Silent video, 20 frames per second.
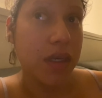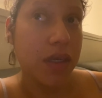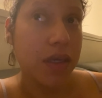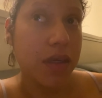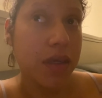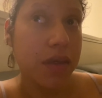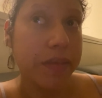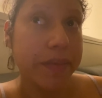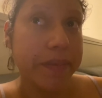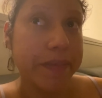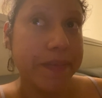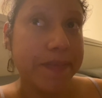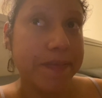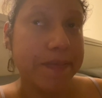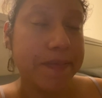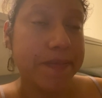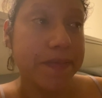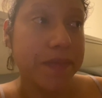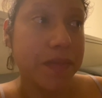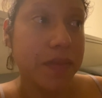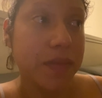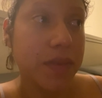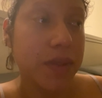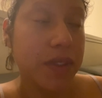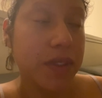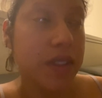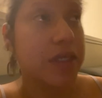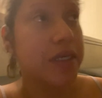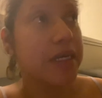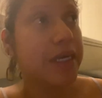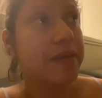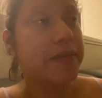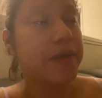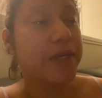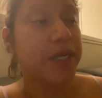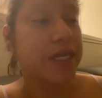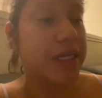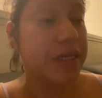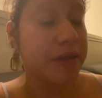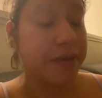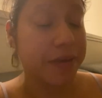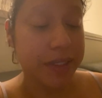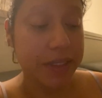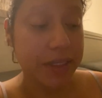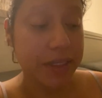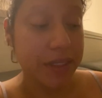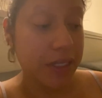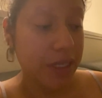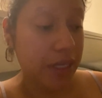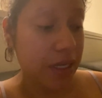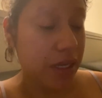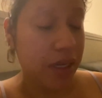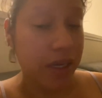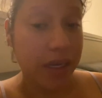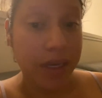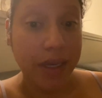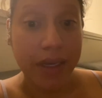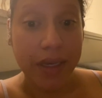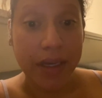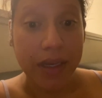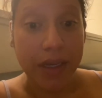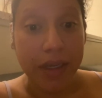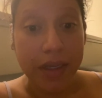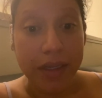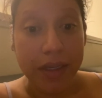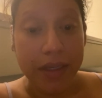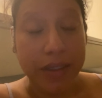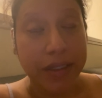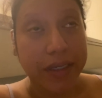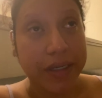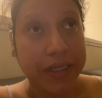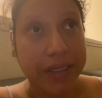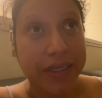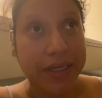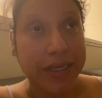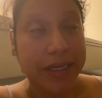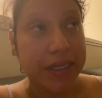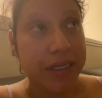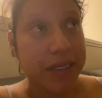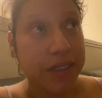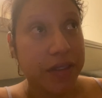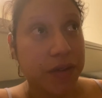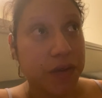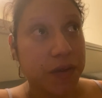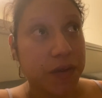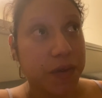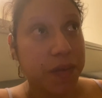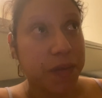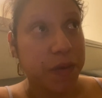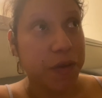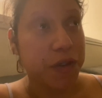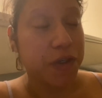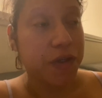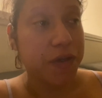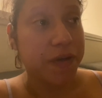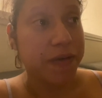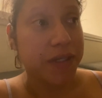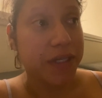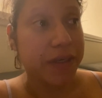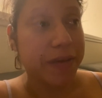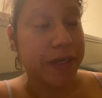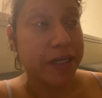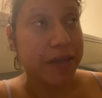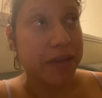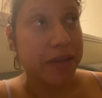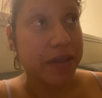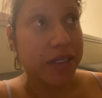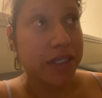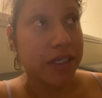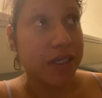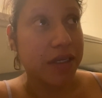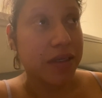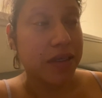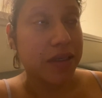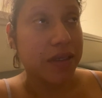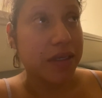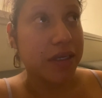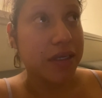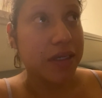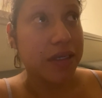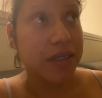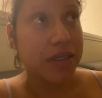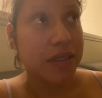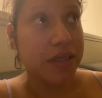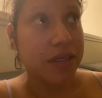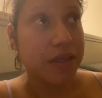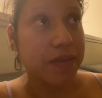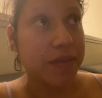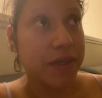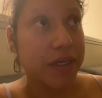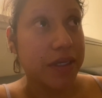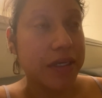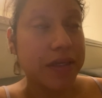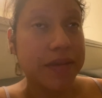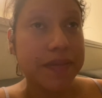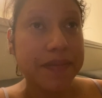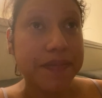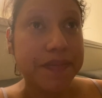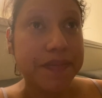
Okay, but anyways, sorry, I get so emotional. I talk about it.